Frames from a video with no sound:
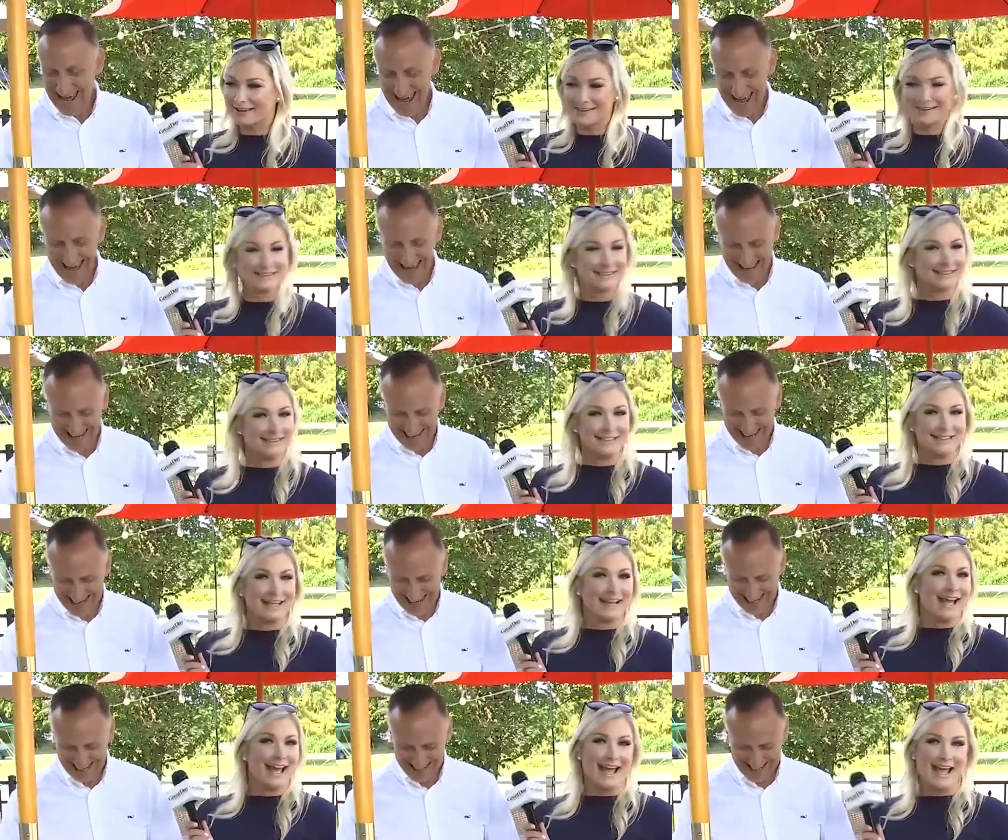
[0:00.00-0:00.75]

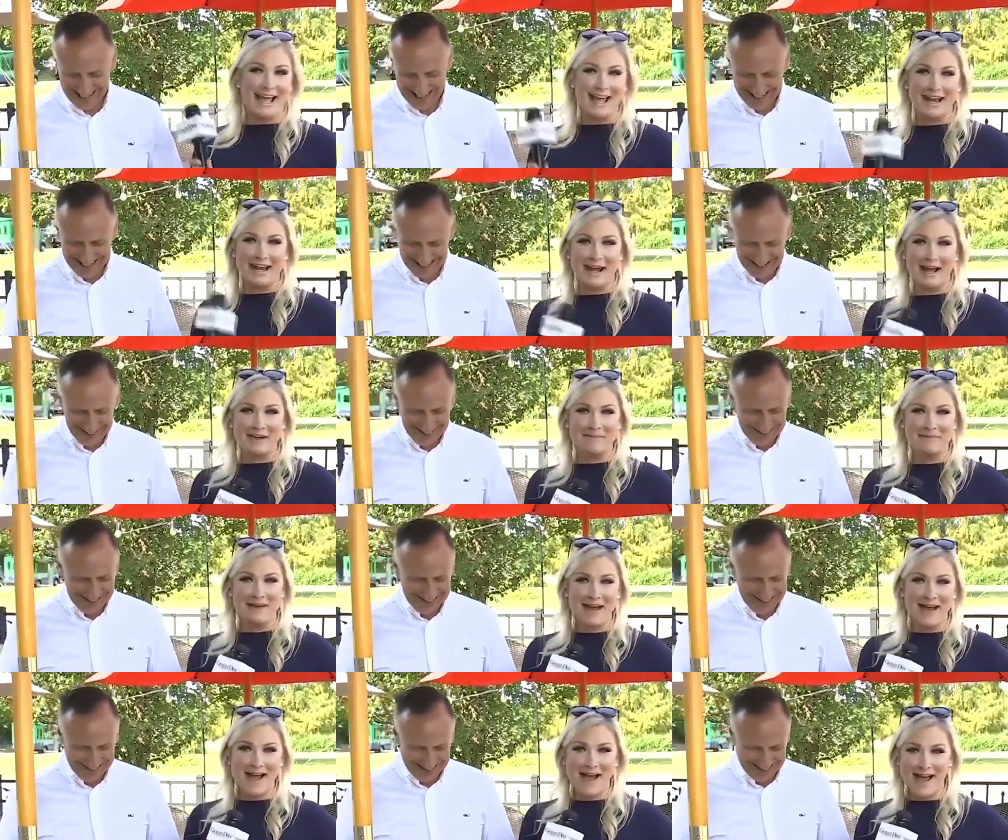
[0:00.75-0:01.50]
Speaker 1: and I'm
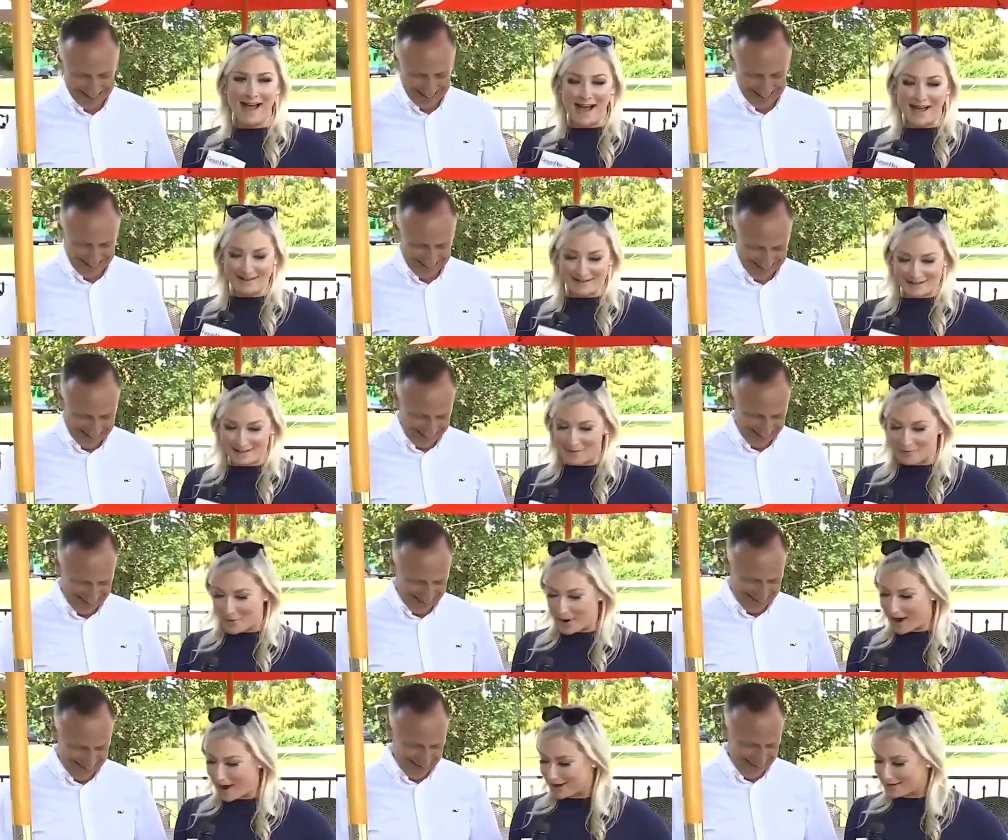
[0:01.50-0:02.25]
not.
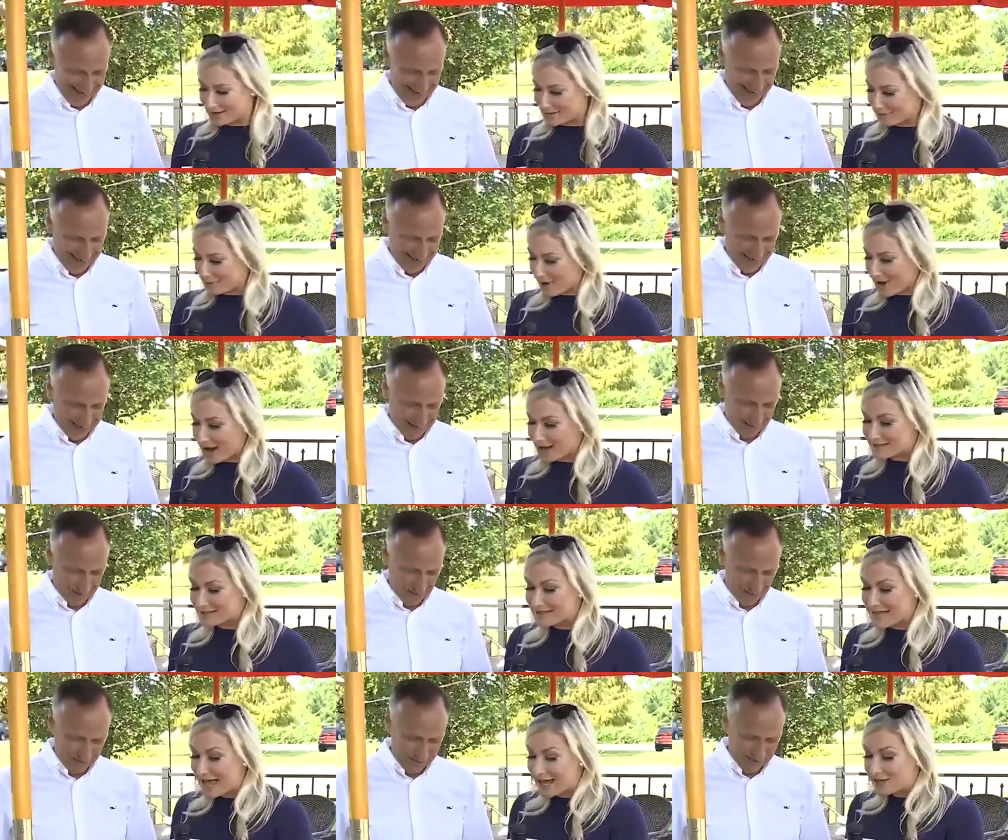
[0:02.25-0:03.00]
Surprise,
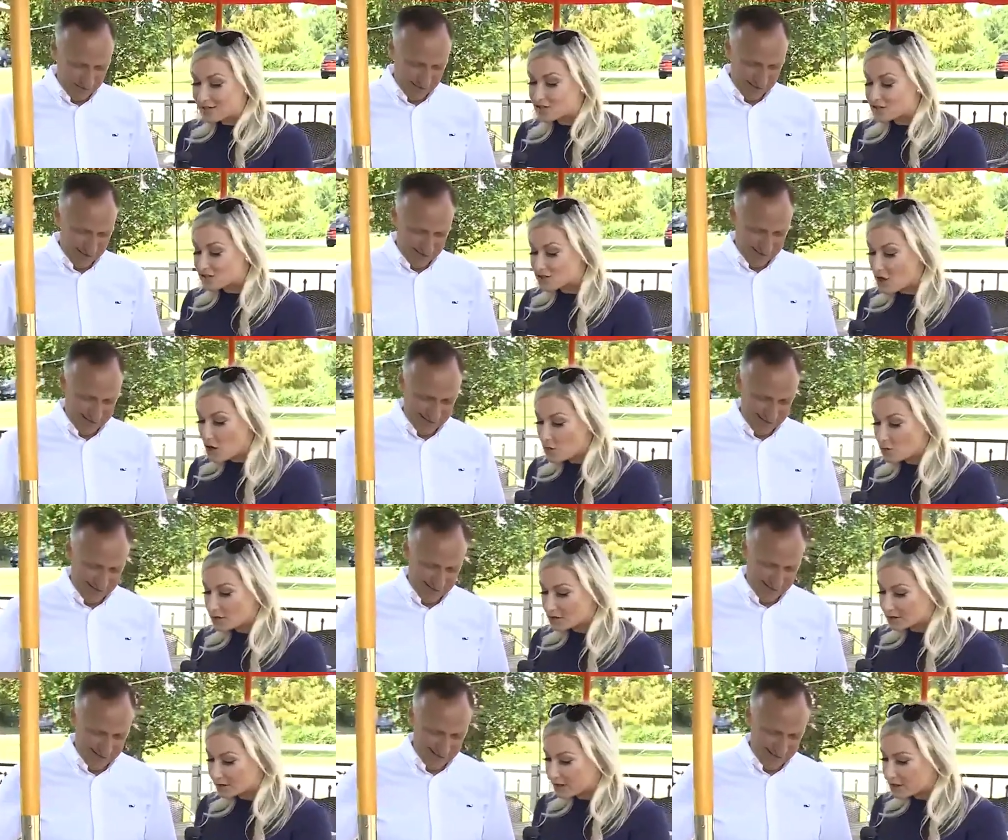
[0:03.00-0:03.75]
surprise. That is
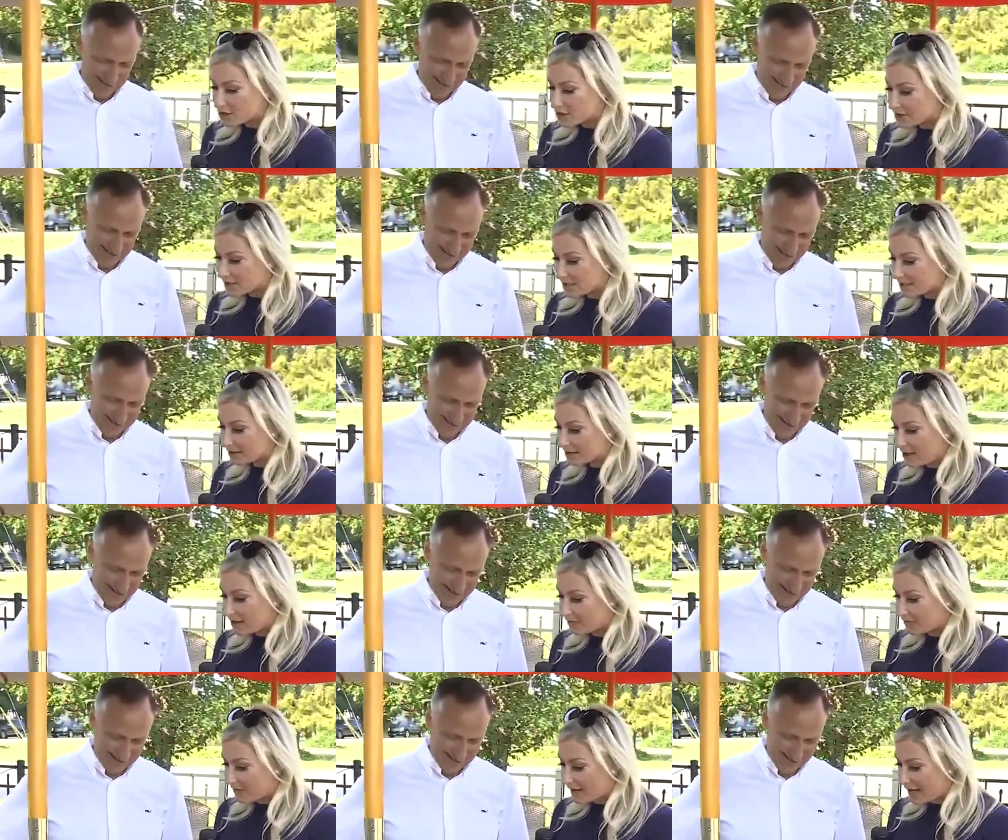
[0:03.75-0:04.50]
so delicious. I
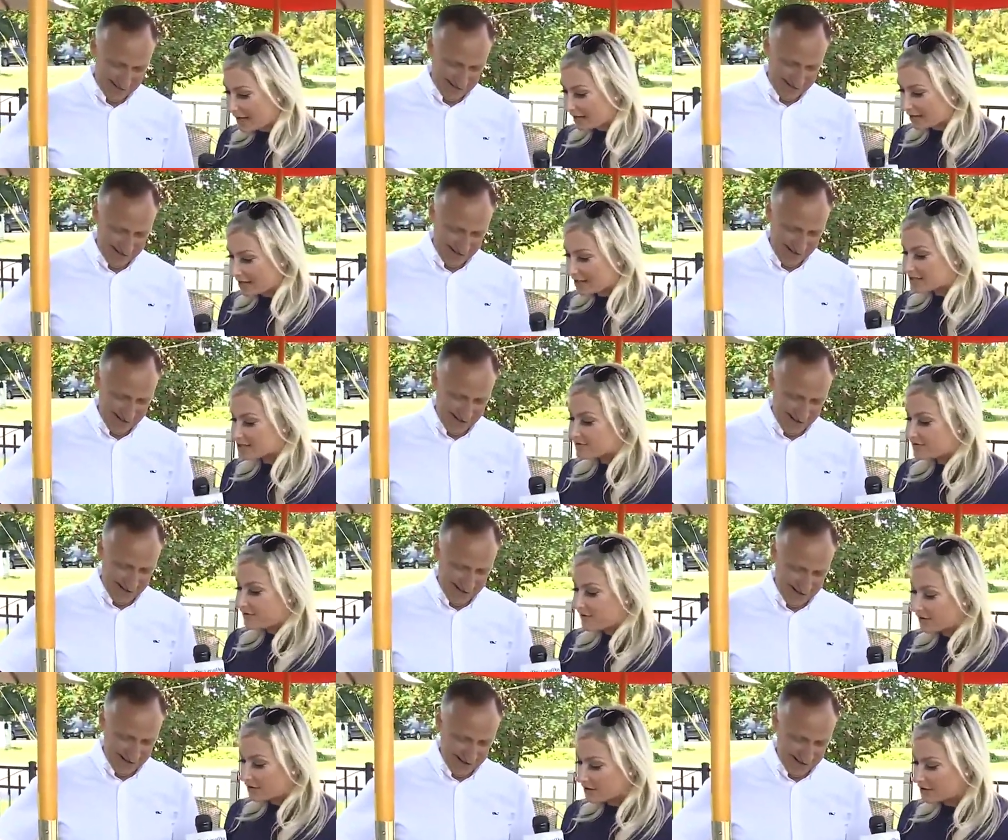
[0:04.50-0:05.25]
love that. It's
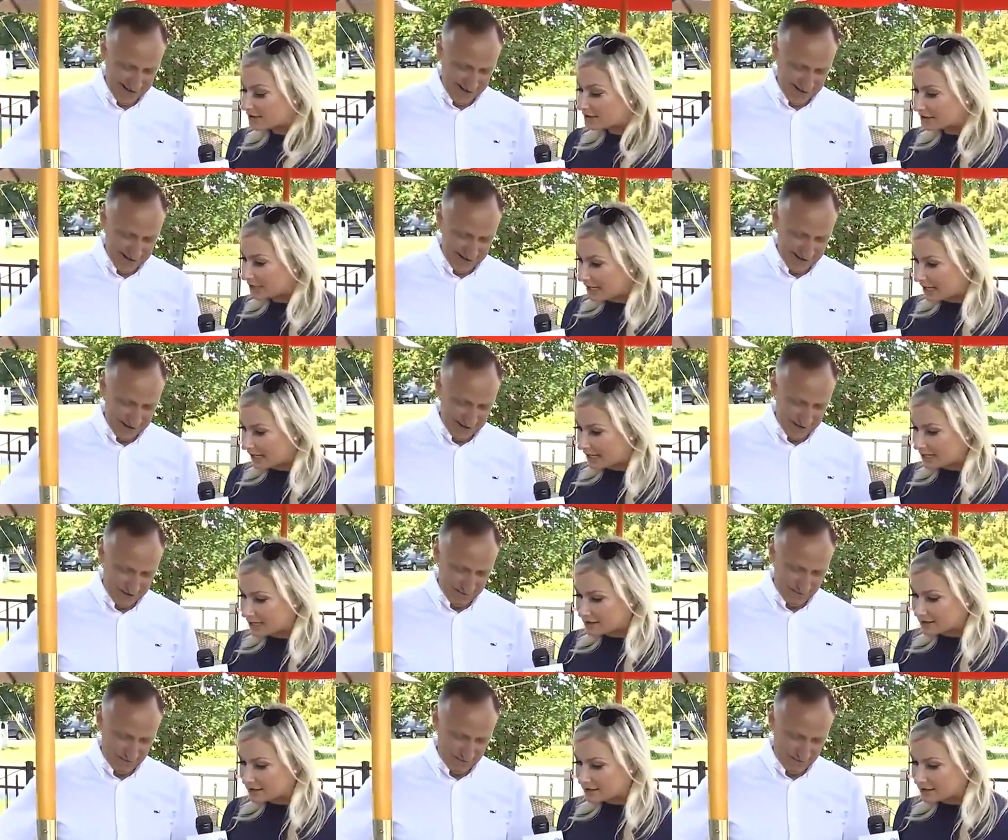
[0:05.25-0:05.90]
very light.